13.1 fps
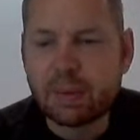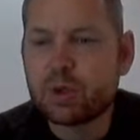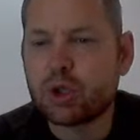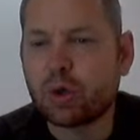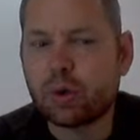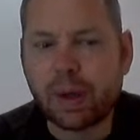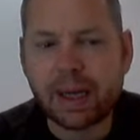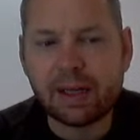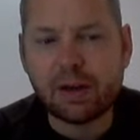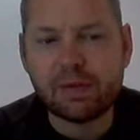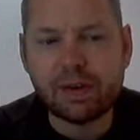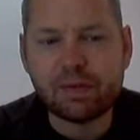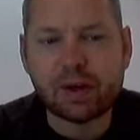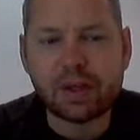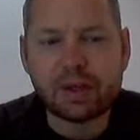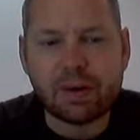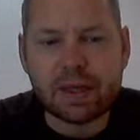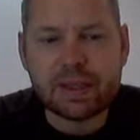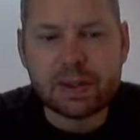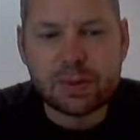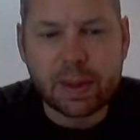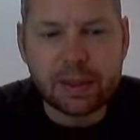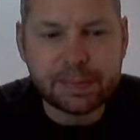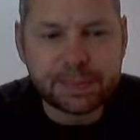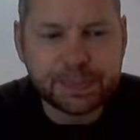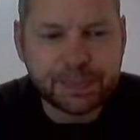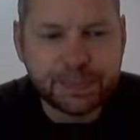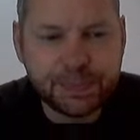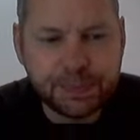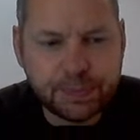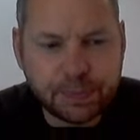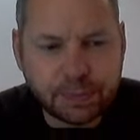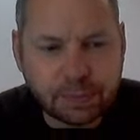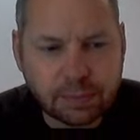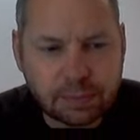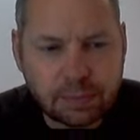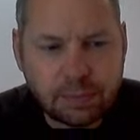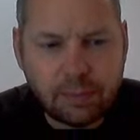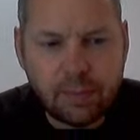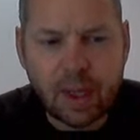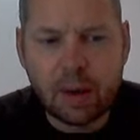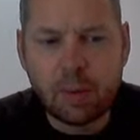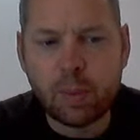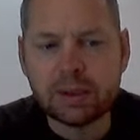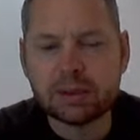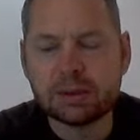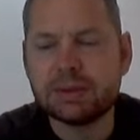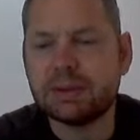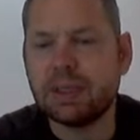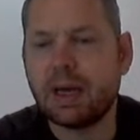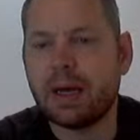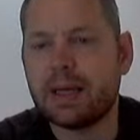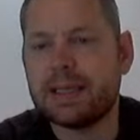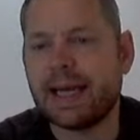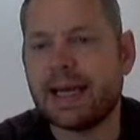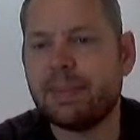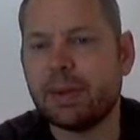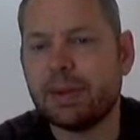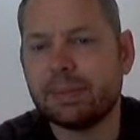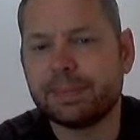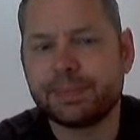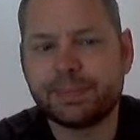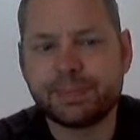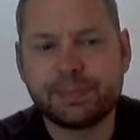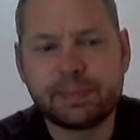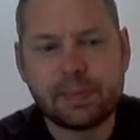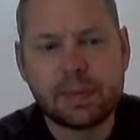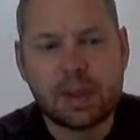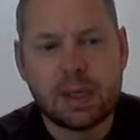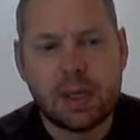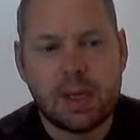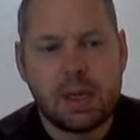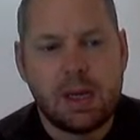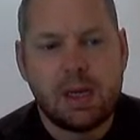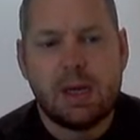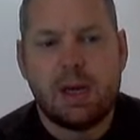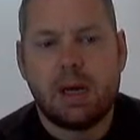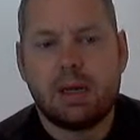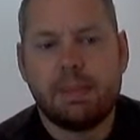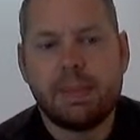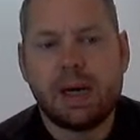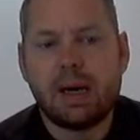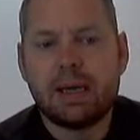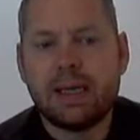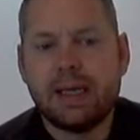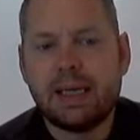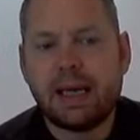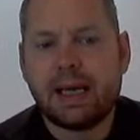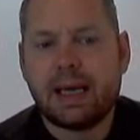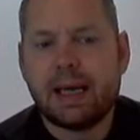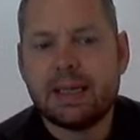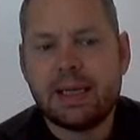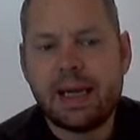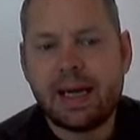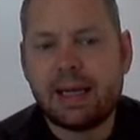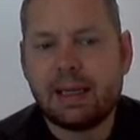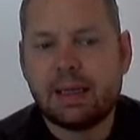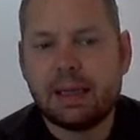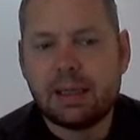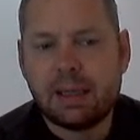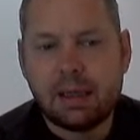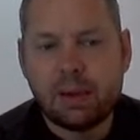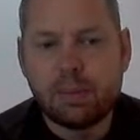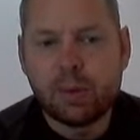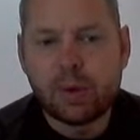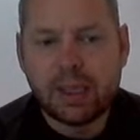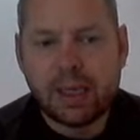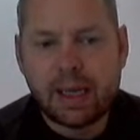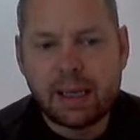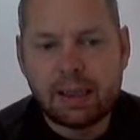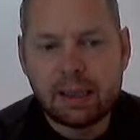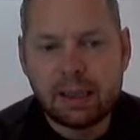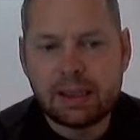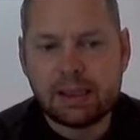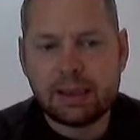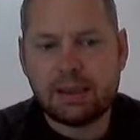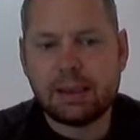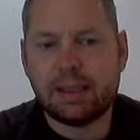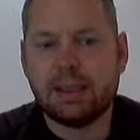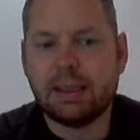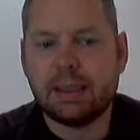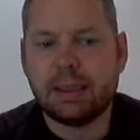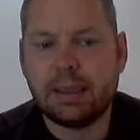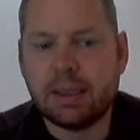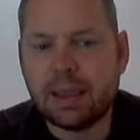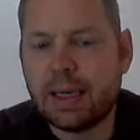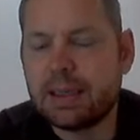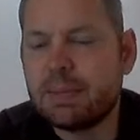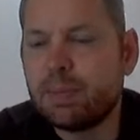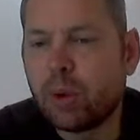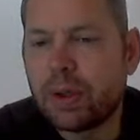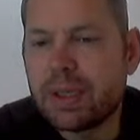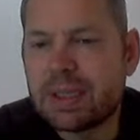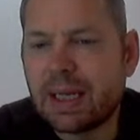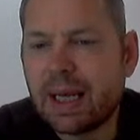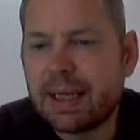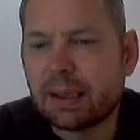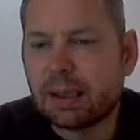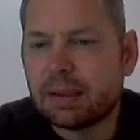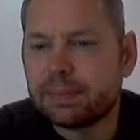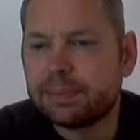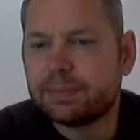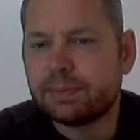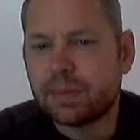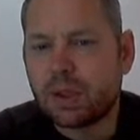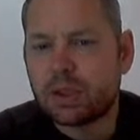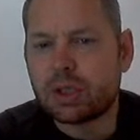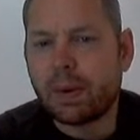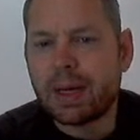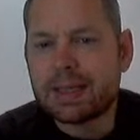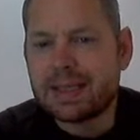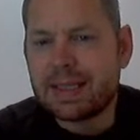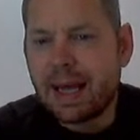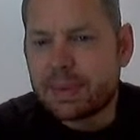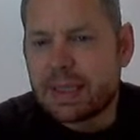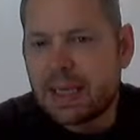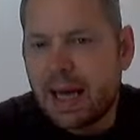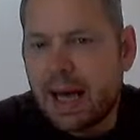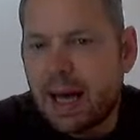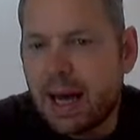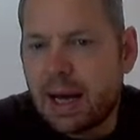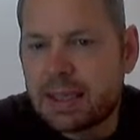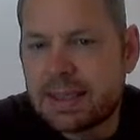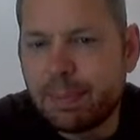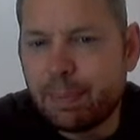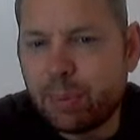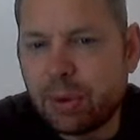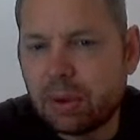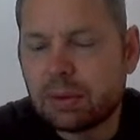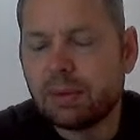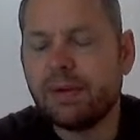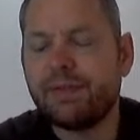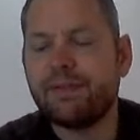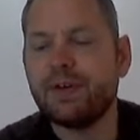sure quite a lot of you have got it correct as well. And well done, Tabor, and Amani, and Ella. Oh, morning, Ella, and morning, Zuleika. So our steps there are simple. The